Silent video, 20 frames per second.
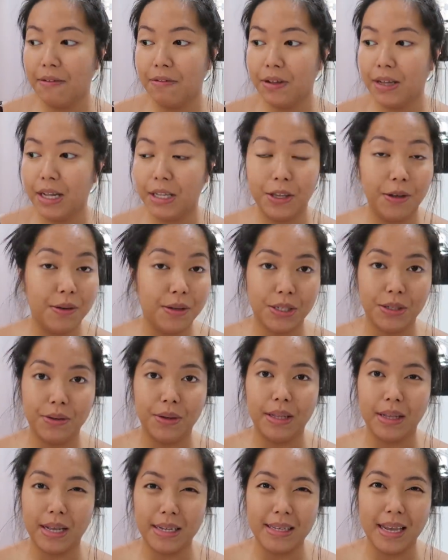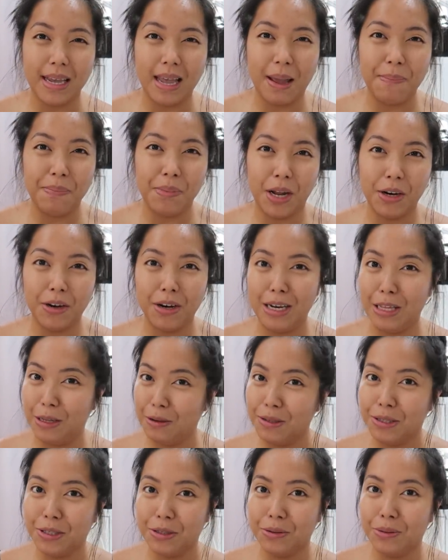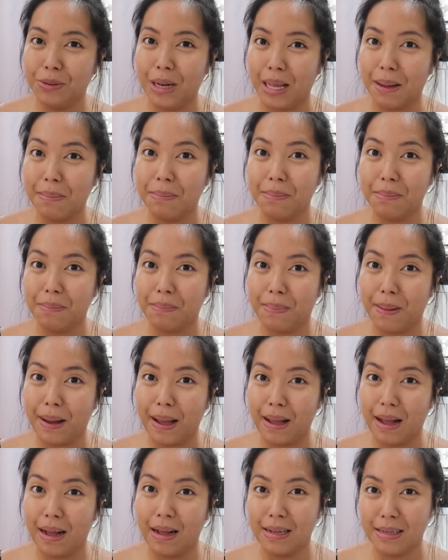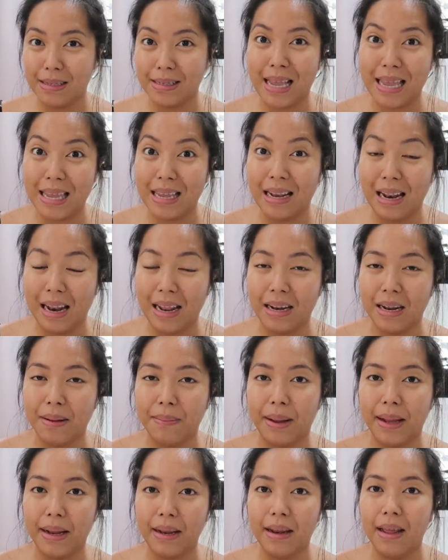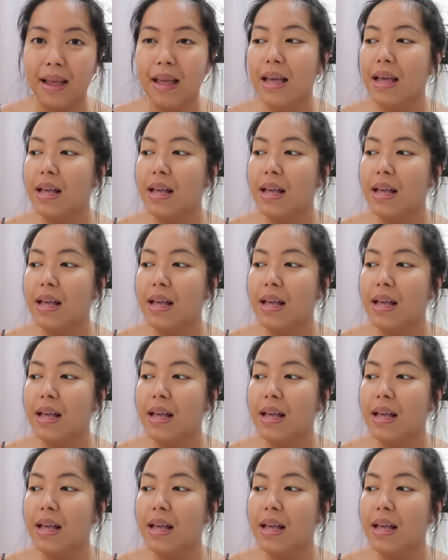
have to get used to it kasi I'm not really used to like cycling naman.